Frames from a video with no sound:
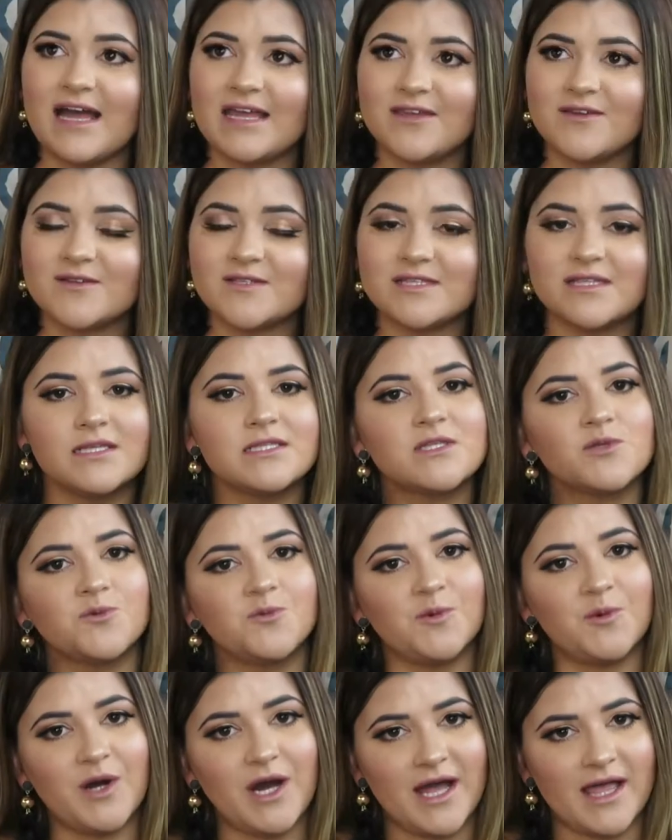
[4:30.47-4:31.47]
I used this
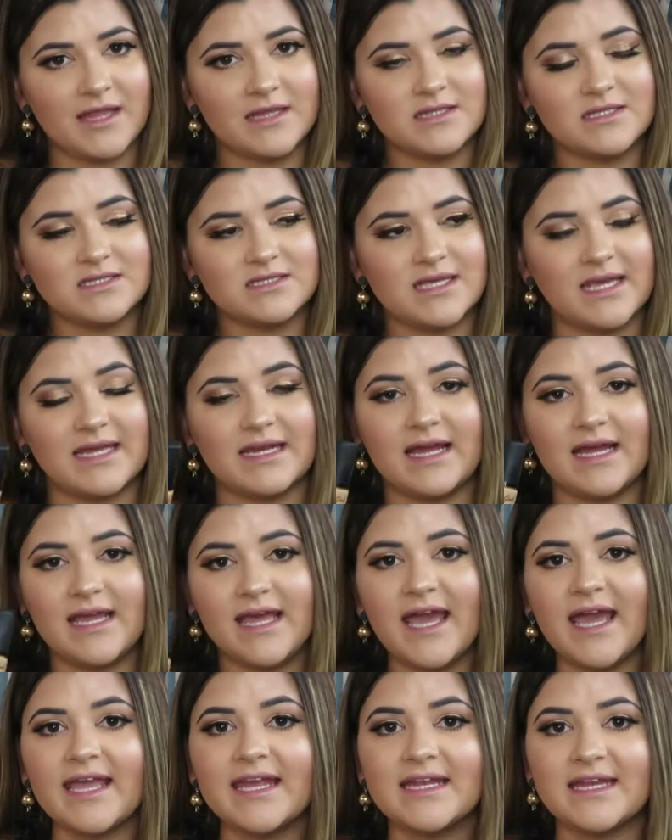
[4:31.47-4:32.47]
once and I
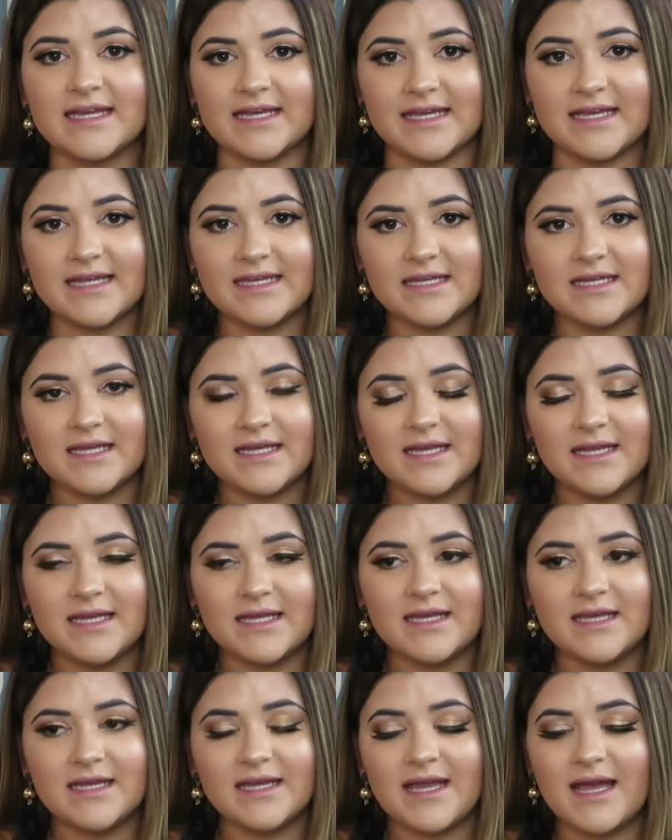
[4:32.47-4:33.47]
hated it.
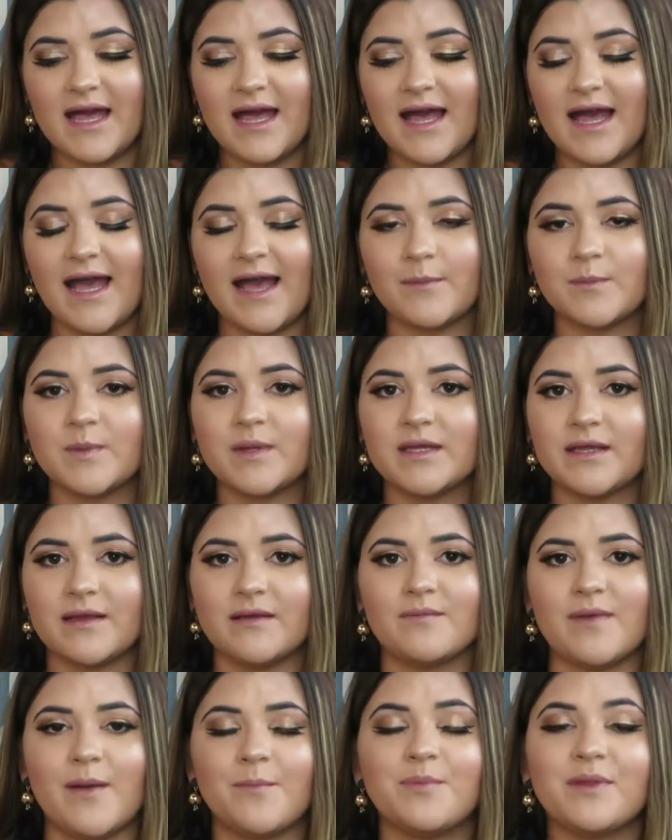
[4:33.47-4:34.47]
I'm
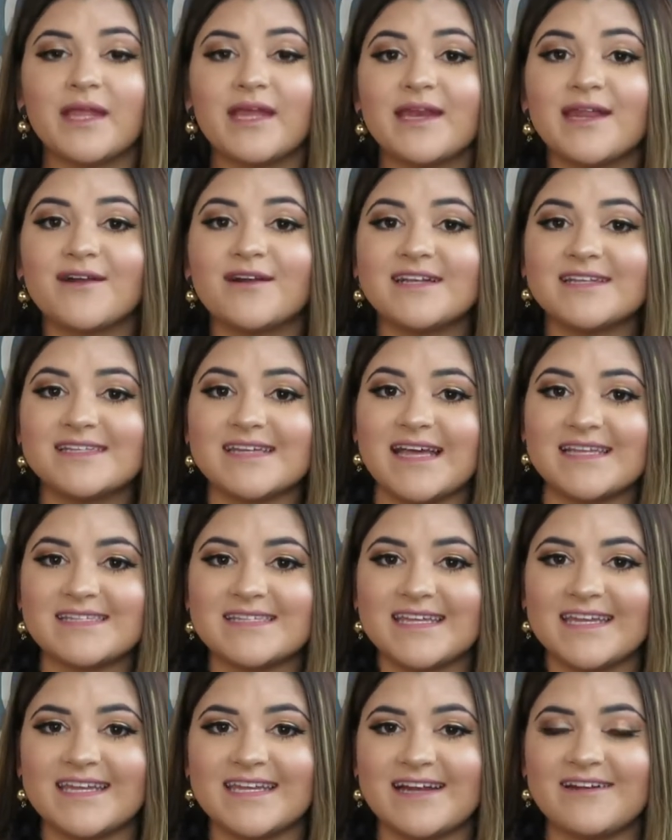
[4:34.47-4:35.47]
planning on
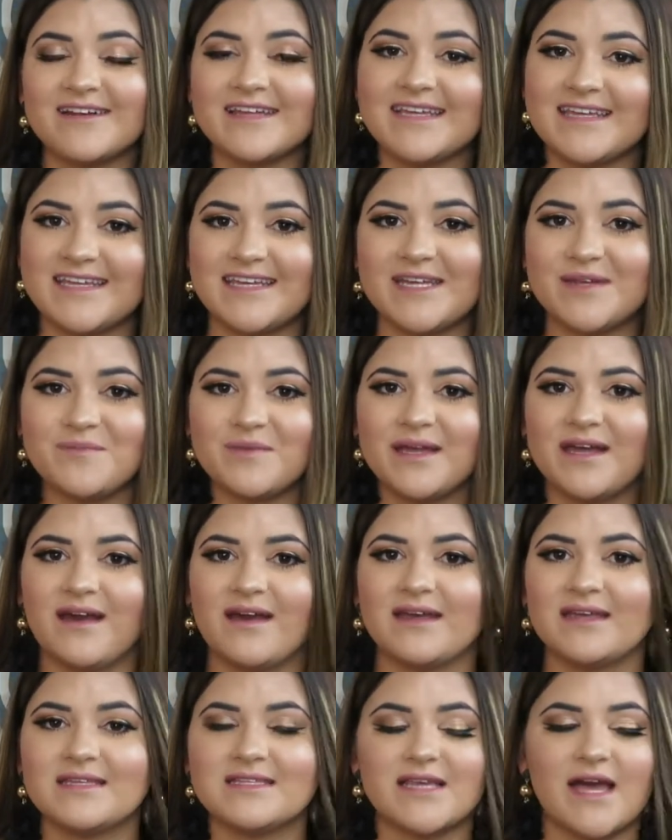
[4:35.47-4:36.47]
testing it out again
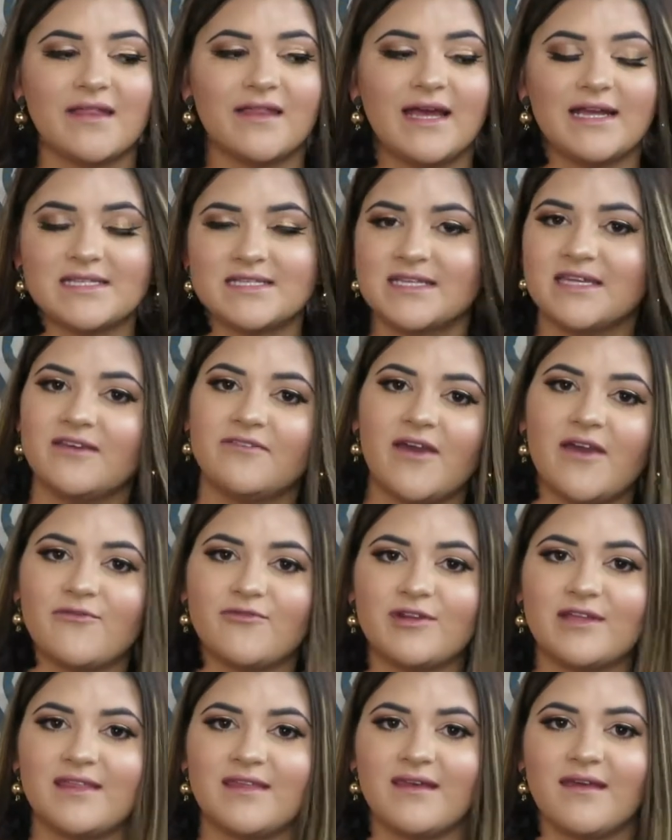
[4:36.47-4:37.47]
because I like to give
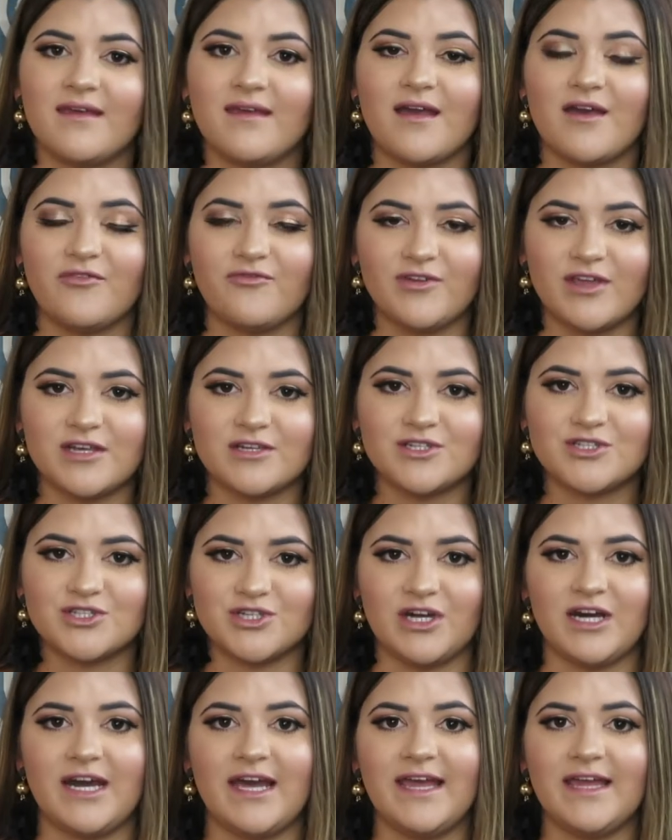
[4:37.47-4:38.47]
everything a fair
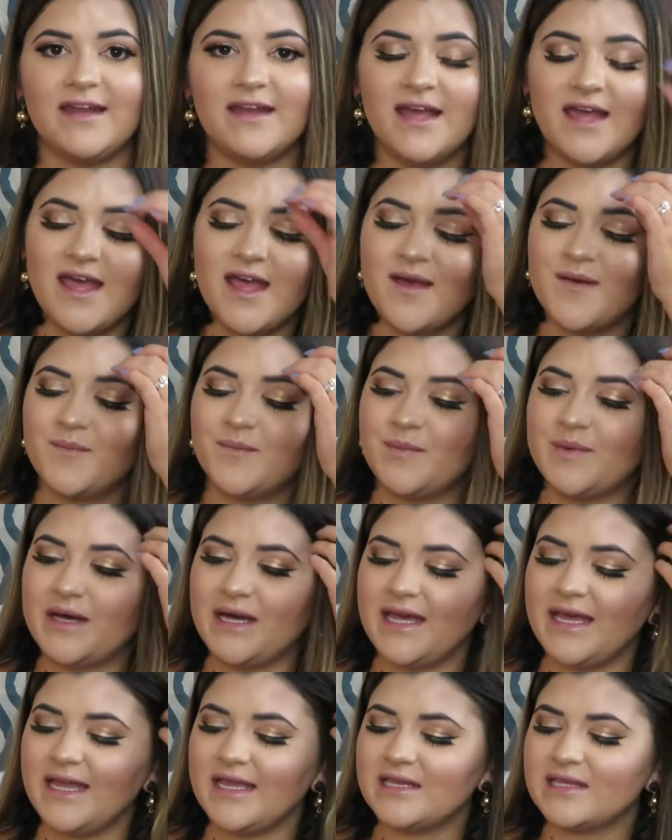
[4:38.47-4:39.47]
shot,
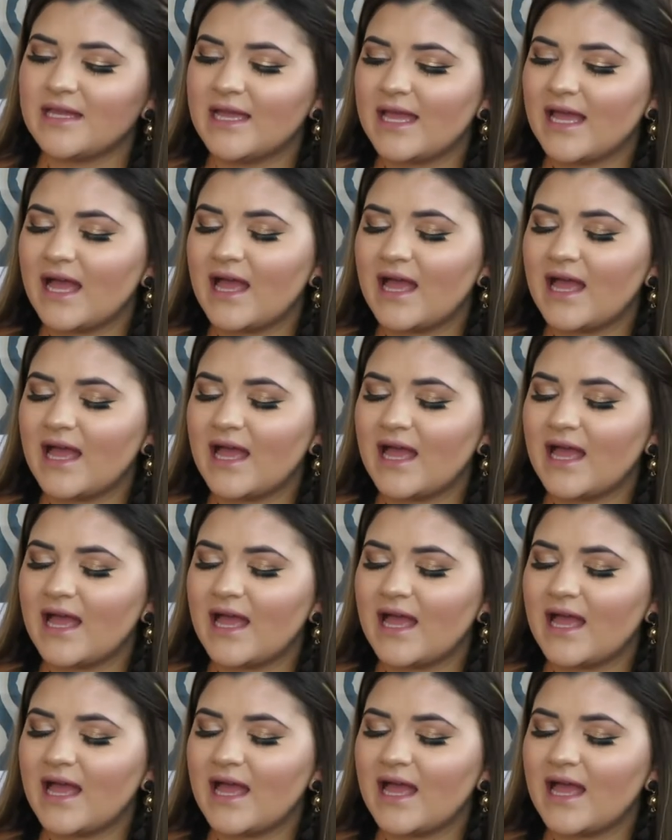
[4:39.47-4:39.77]
but